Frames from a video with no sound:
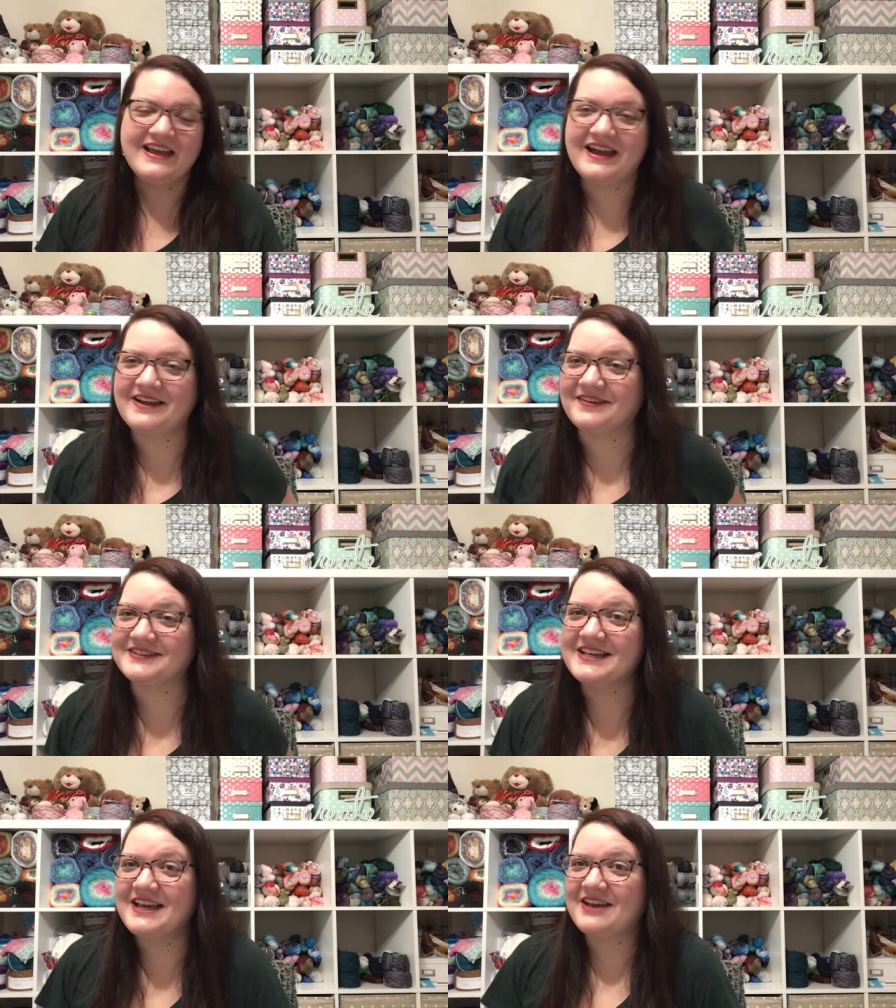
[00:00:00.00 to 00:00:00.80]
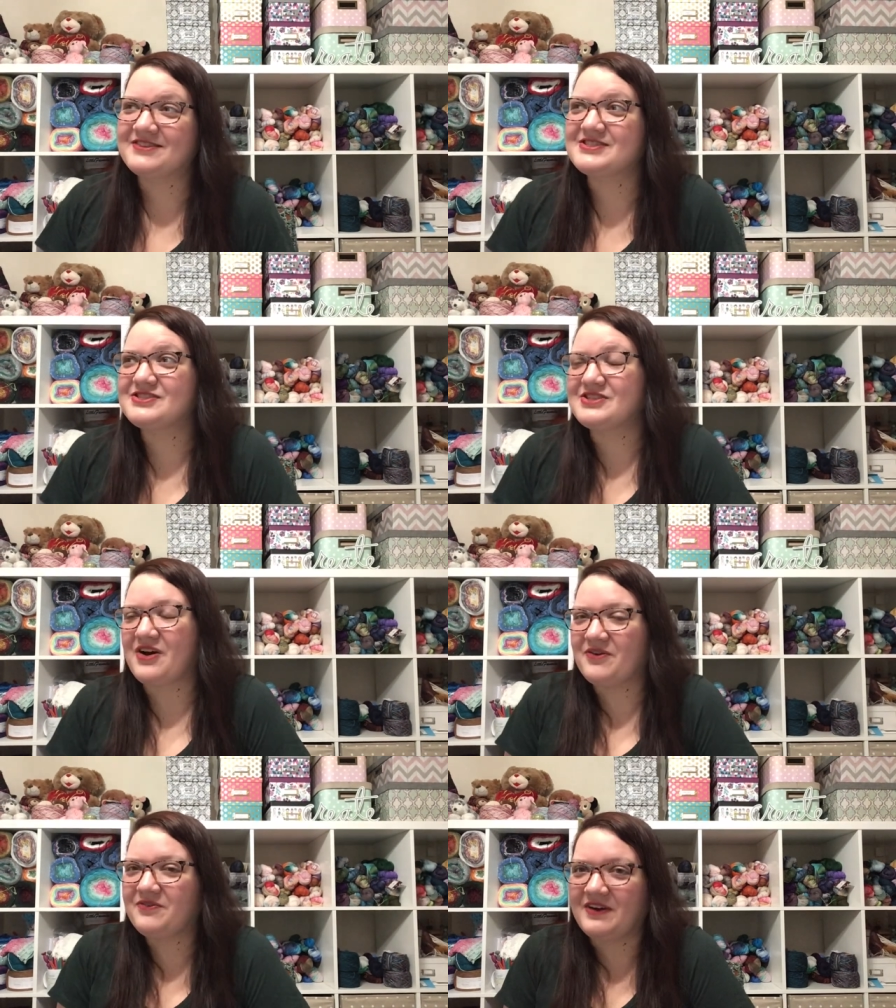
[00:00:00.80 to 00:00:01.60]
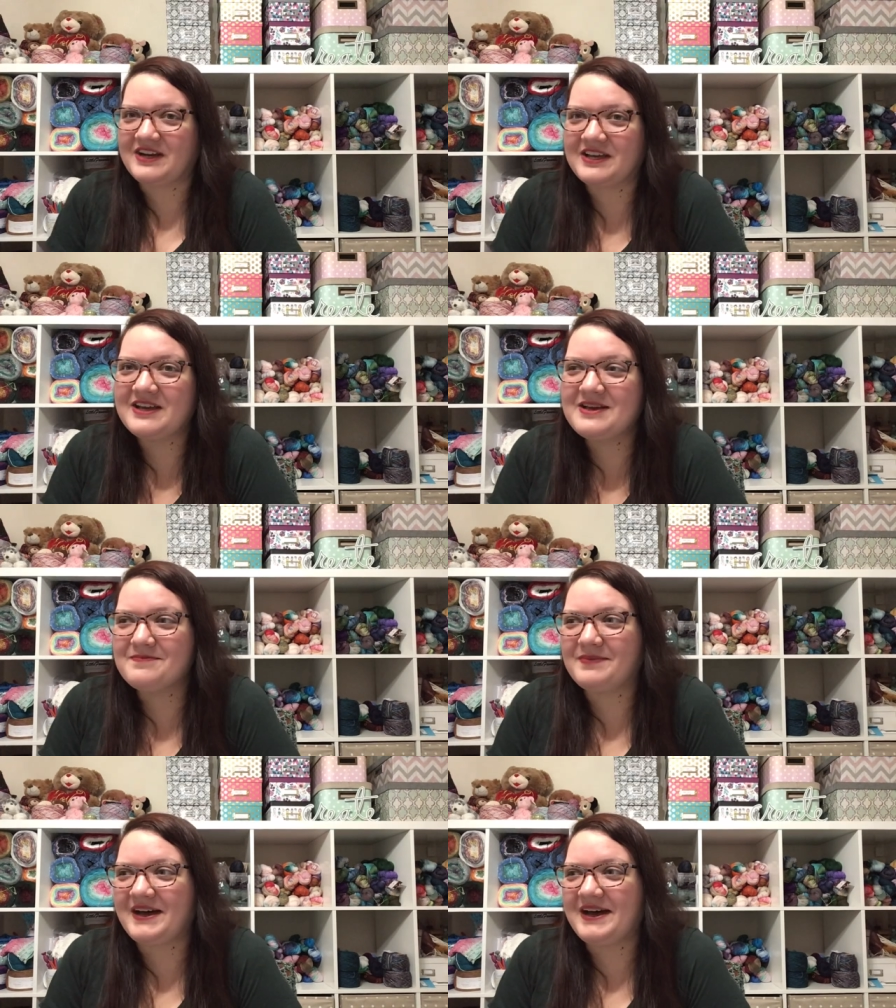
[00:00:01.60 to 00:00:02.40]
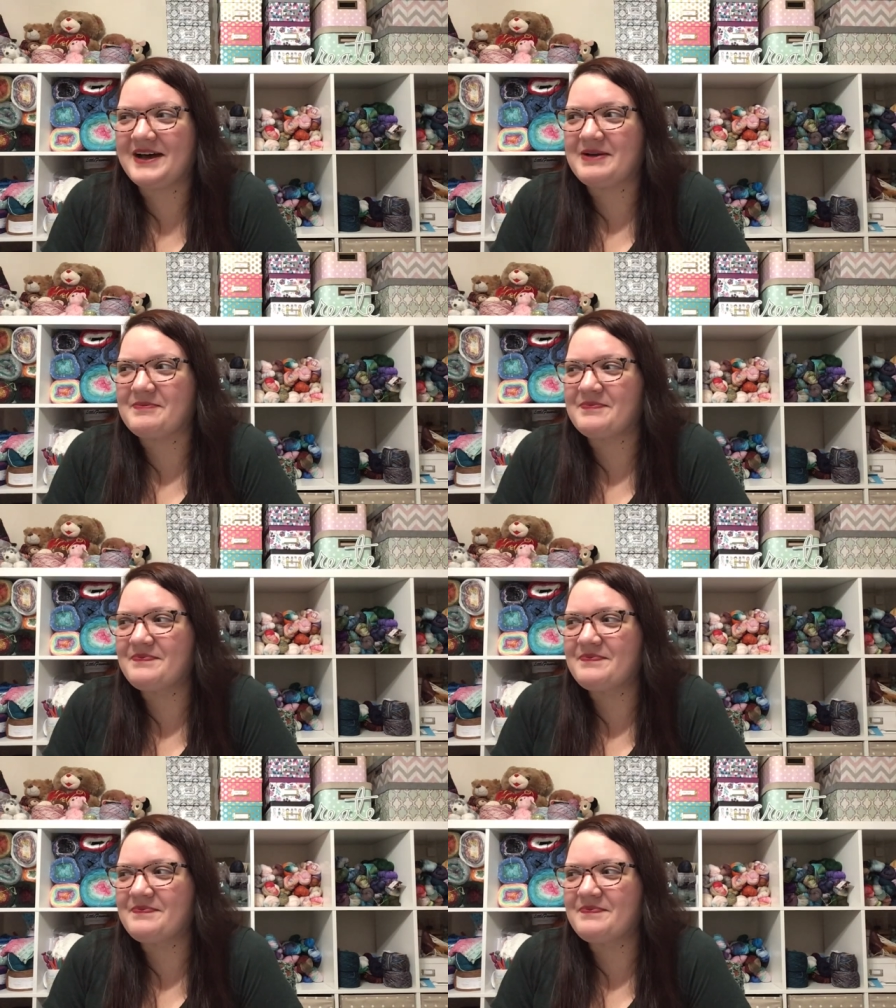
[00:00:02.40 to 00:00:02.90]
Anyways, it was so funny, but um